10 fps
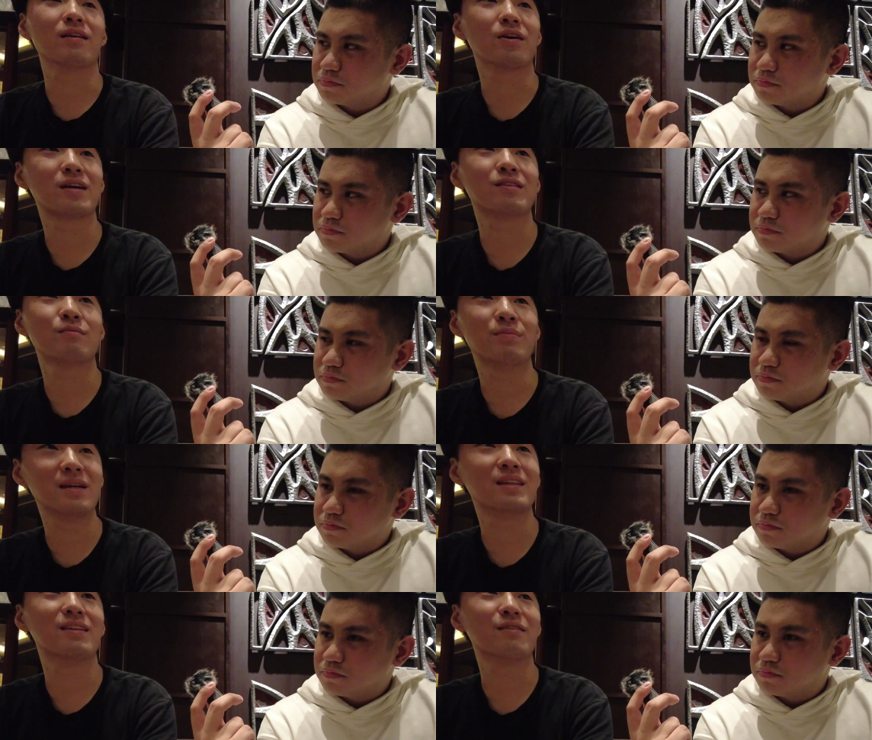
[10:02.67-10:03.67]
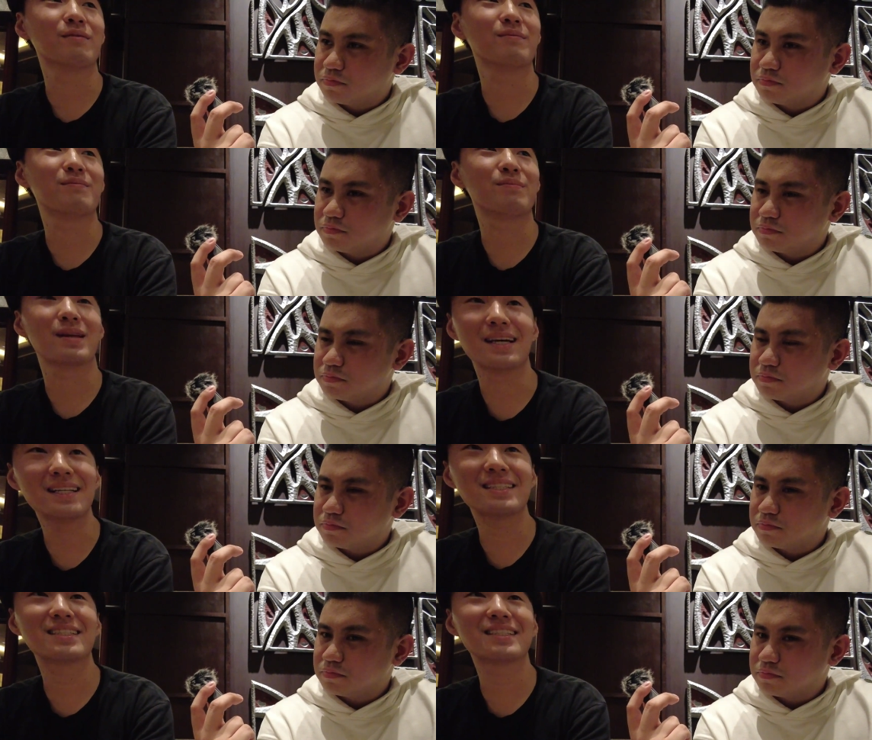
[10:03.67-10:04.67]
Speaker 1: lucky to be in the
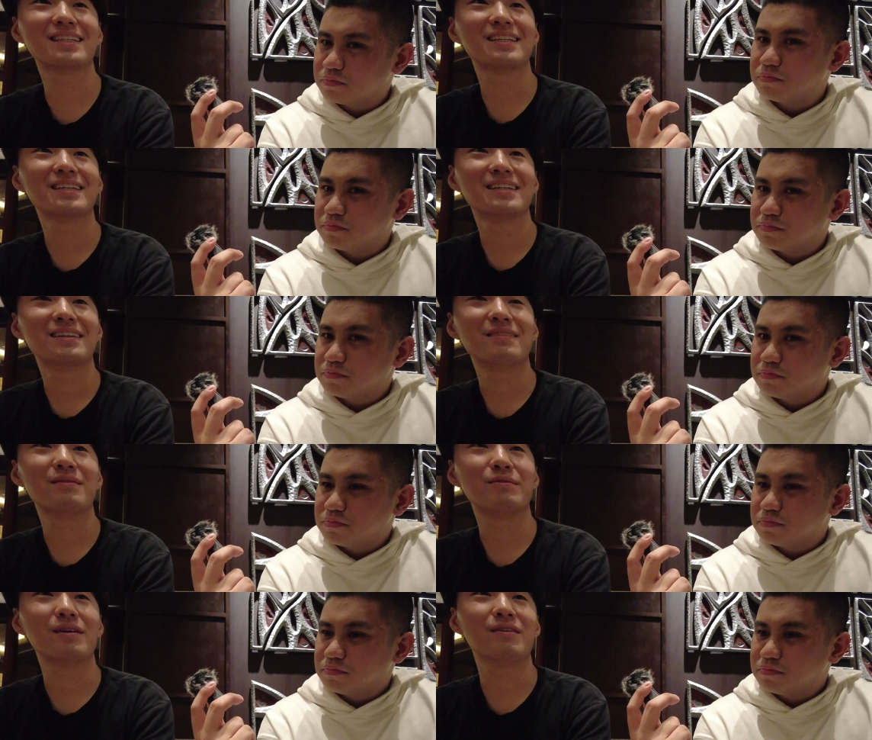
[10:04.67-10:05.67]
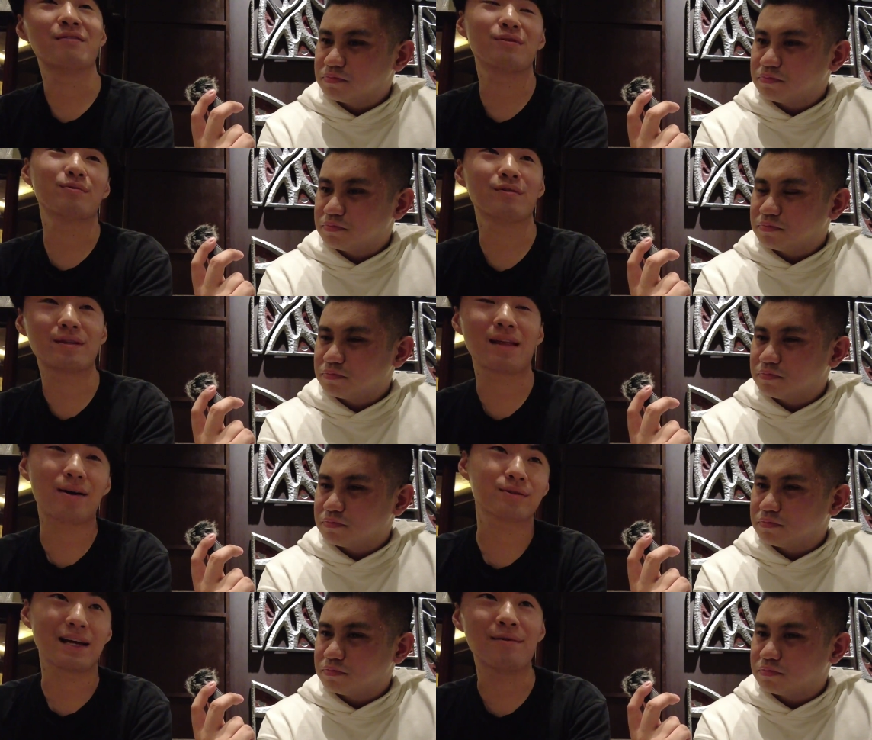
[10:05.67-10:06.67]
place, if, it, if that
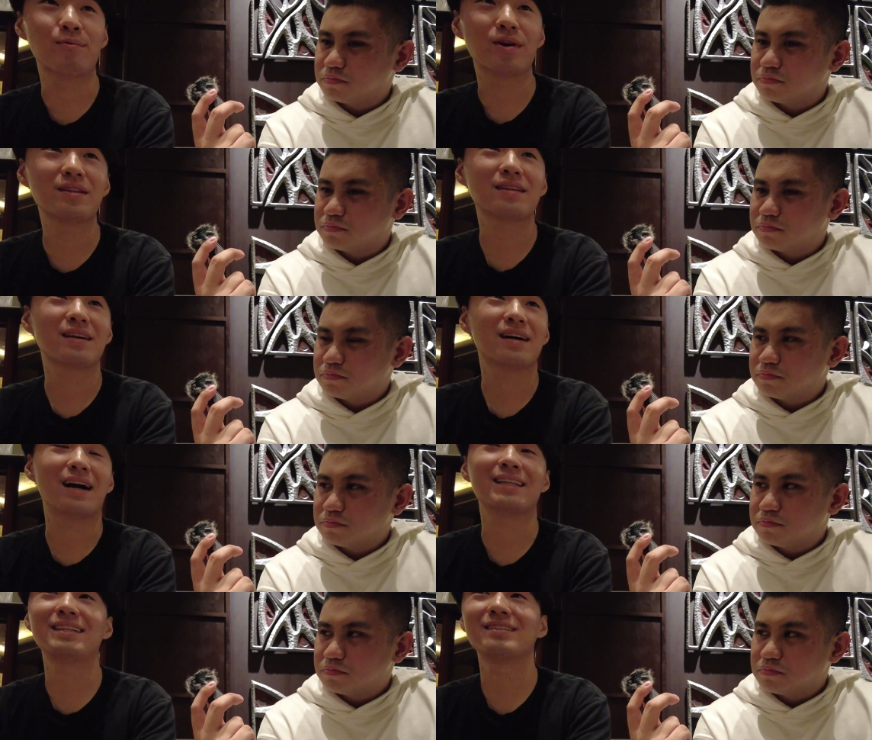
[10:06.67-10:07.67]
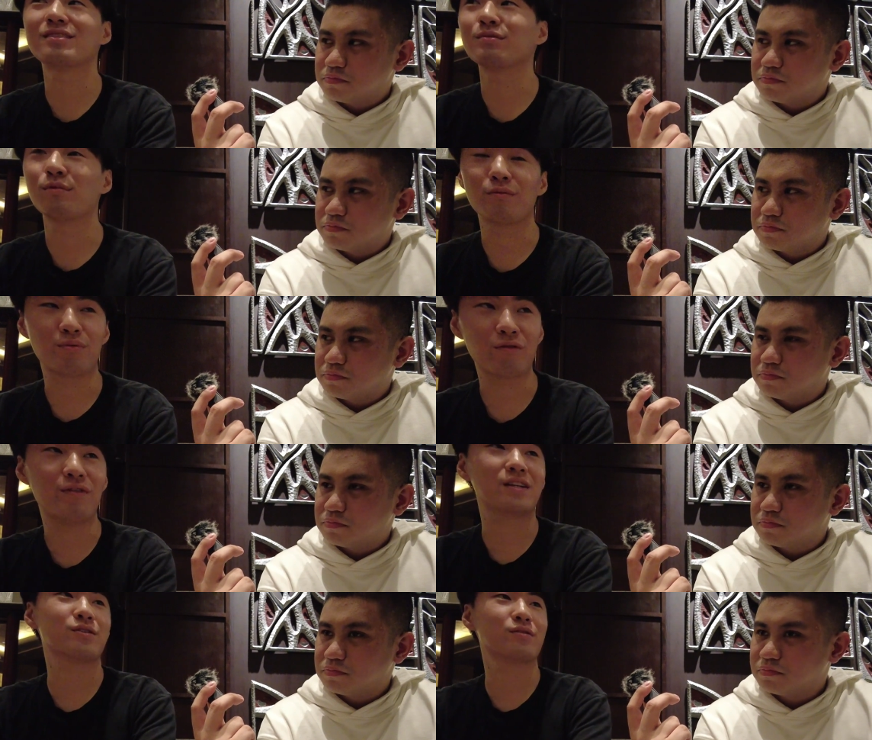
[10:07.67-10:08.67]
was an M1, I think this is more
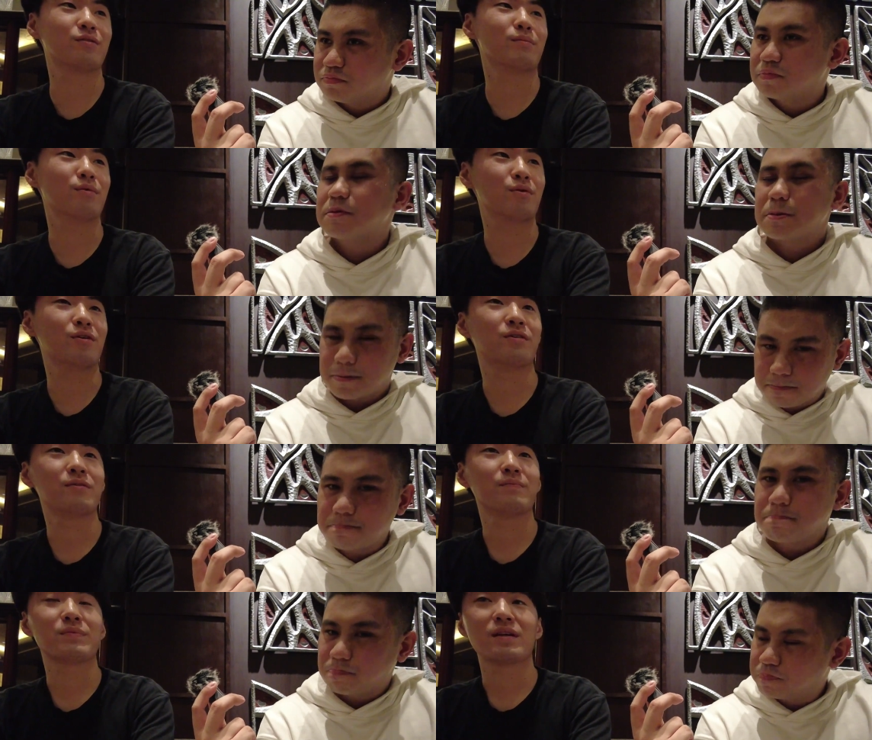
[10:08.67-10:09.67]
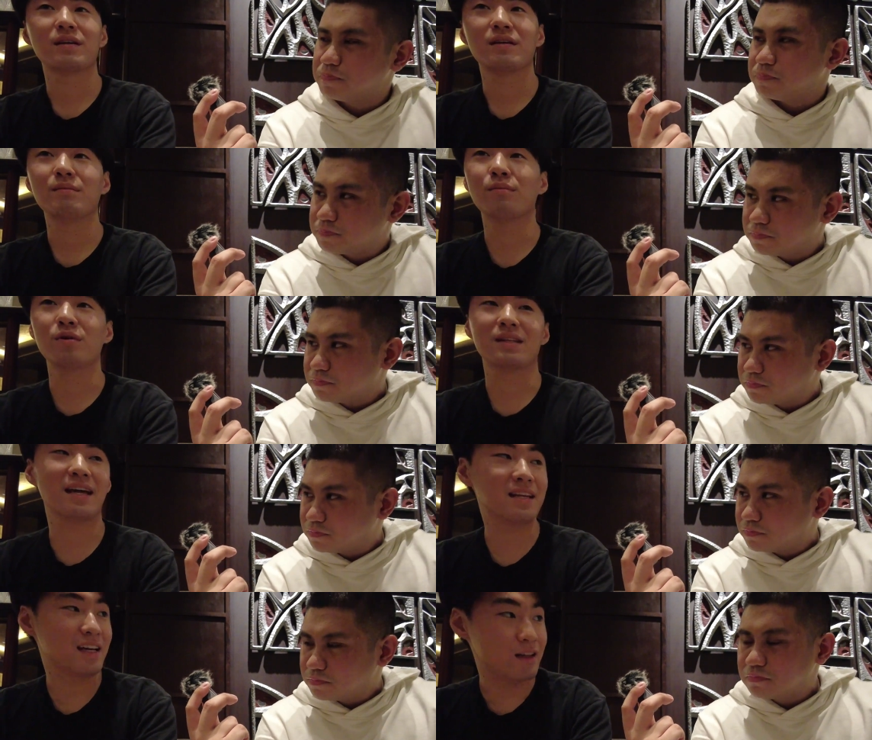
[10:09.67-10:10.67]
professional, more more
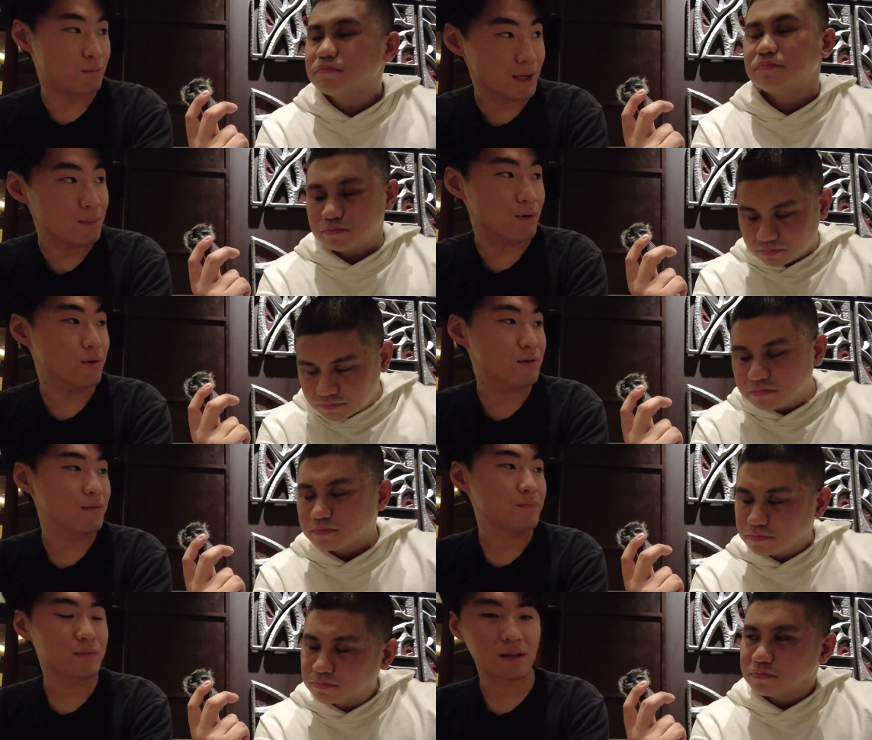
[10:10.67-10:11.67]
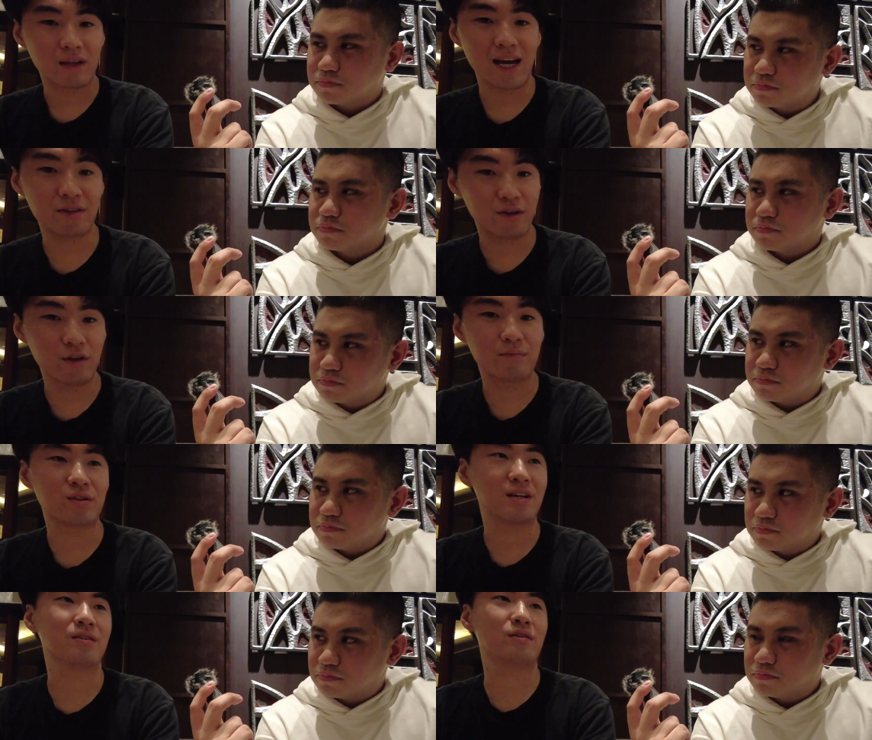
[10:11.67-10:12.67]
dedicated people gathered up
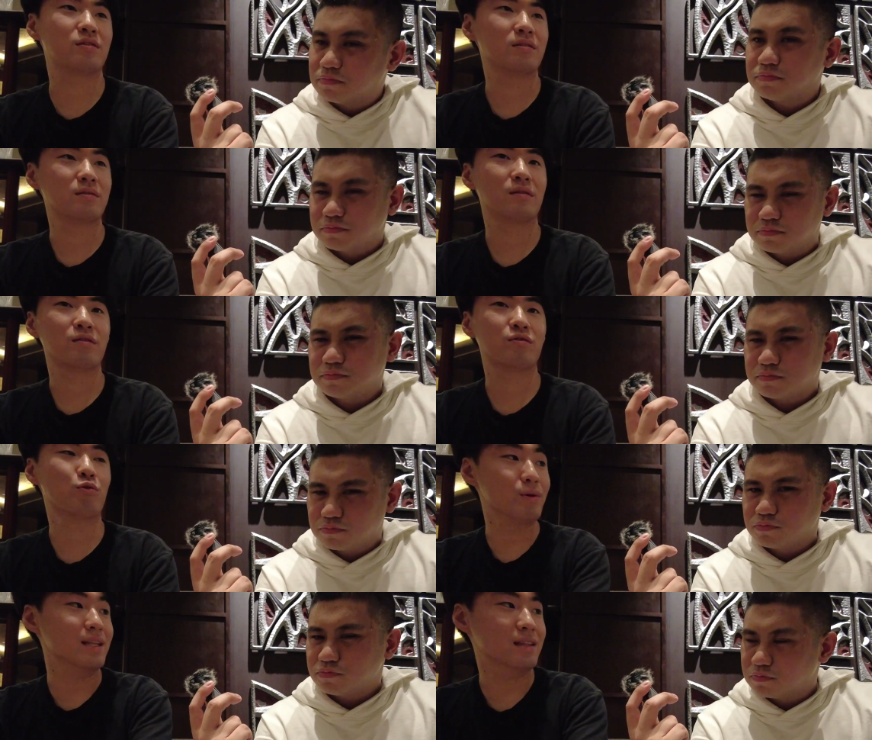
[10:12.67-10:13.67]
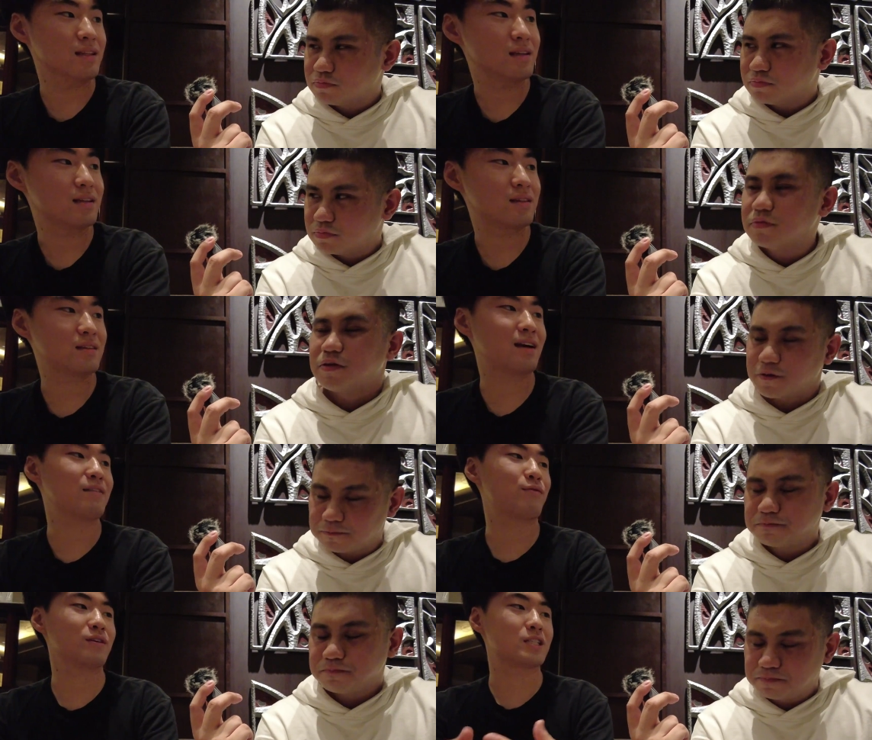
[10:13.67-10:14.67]
together to win,
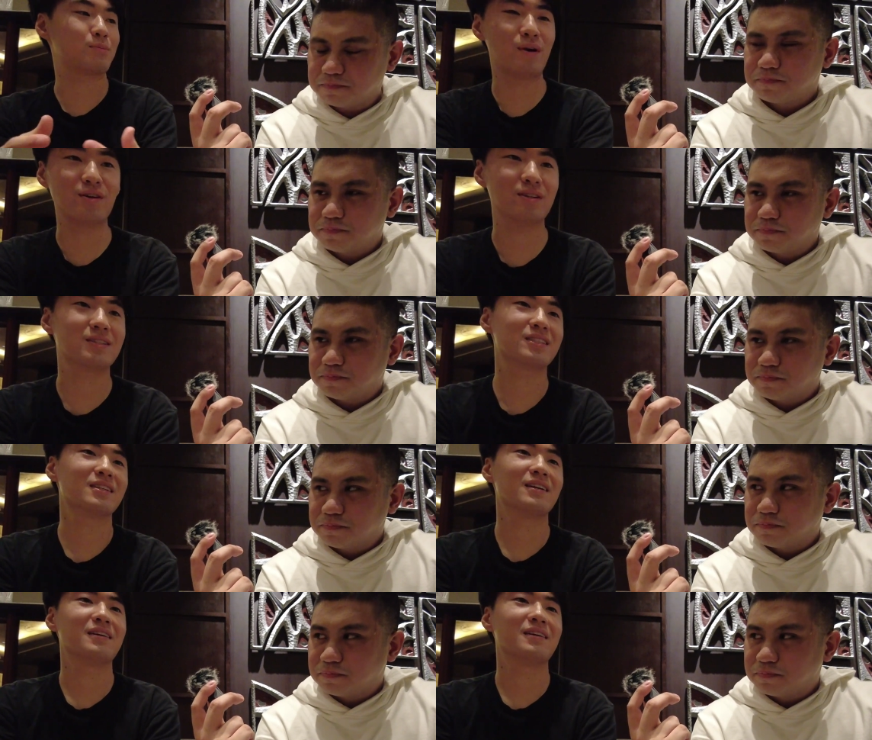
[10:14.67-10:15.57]
not for experience,